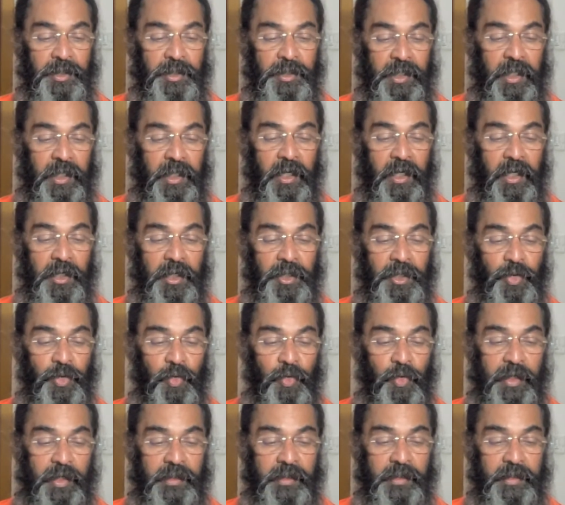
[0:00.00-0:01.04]
Shila,
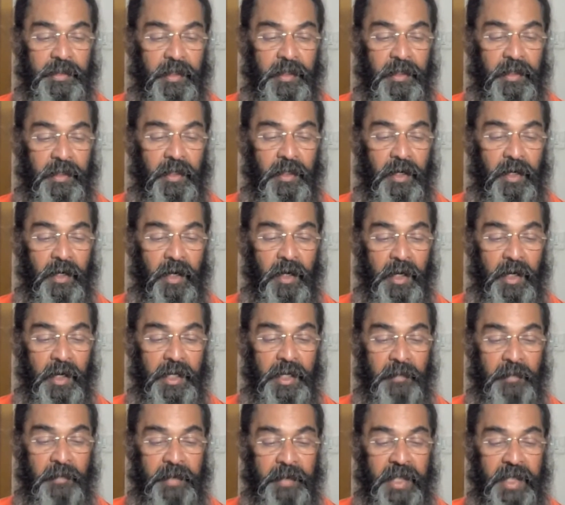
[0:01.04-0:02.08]
Yogi Jana,
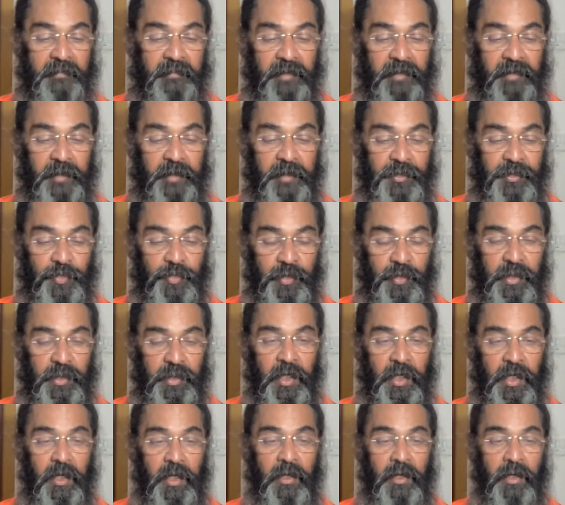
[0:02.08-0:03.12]
Ayam Eva
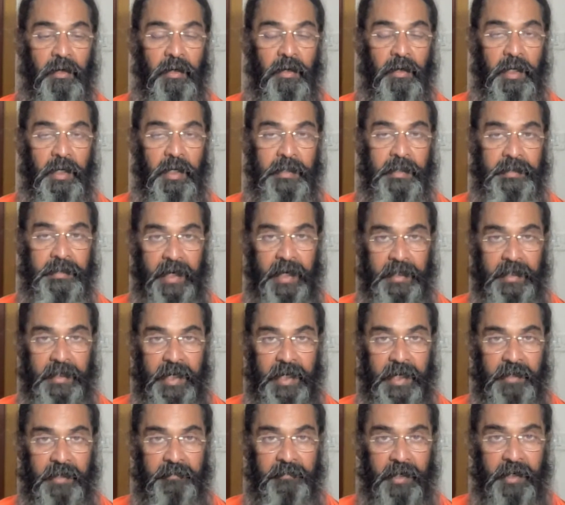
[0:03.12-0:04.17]
Vastutaha, and that
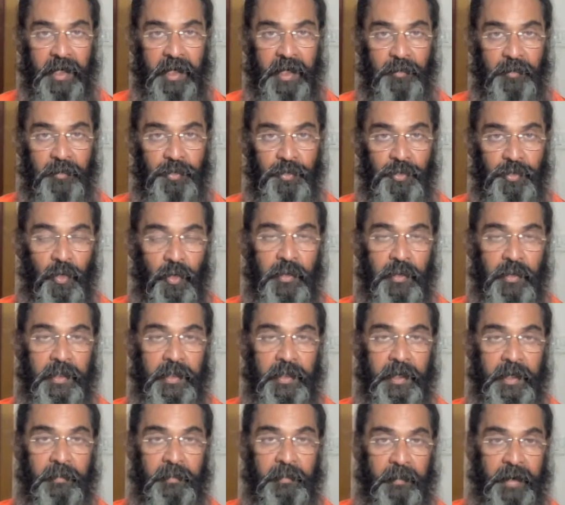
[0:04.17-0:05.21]
kind of a guy who is all the
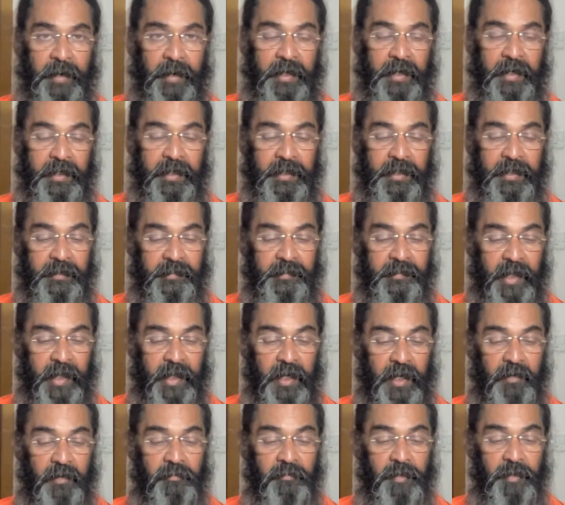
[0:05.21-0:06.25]
time abiding in the
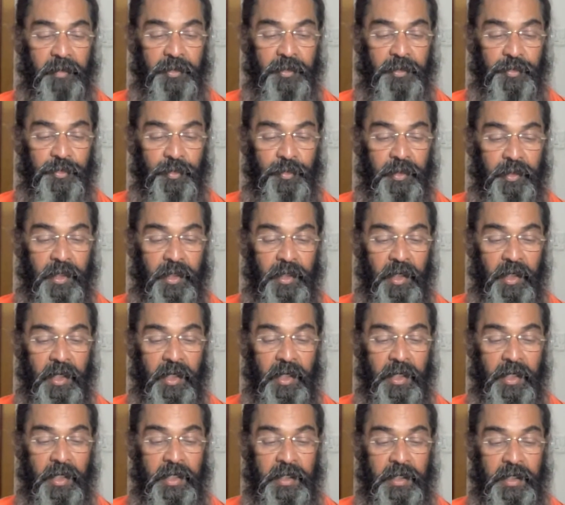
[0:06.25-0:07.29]
self, Vastutaha,
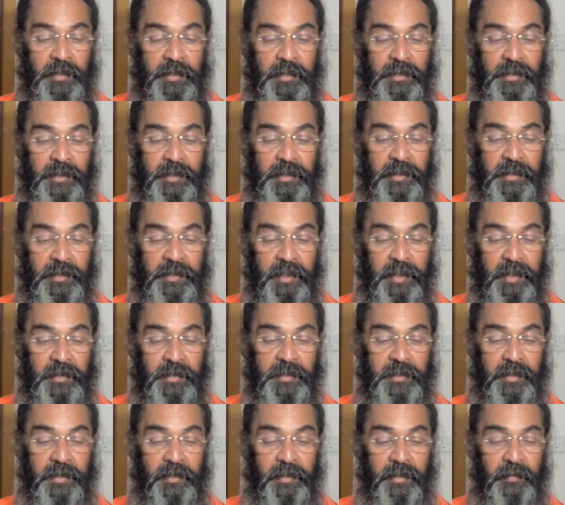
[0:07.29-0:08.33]

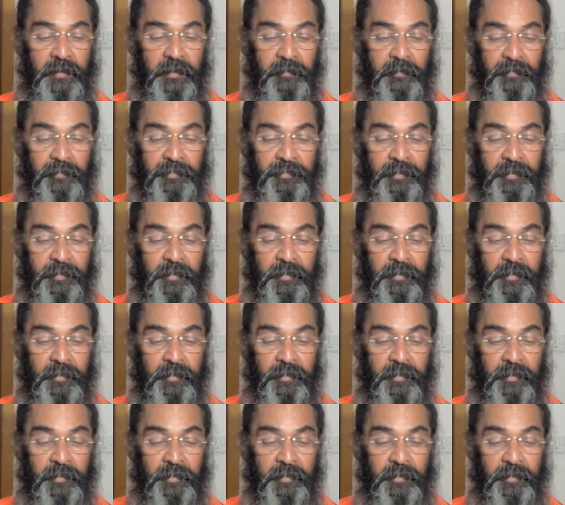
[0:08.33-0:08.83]
Sisyasya,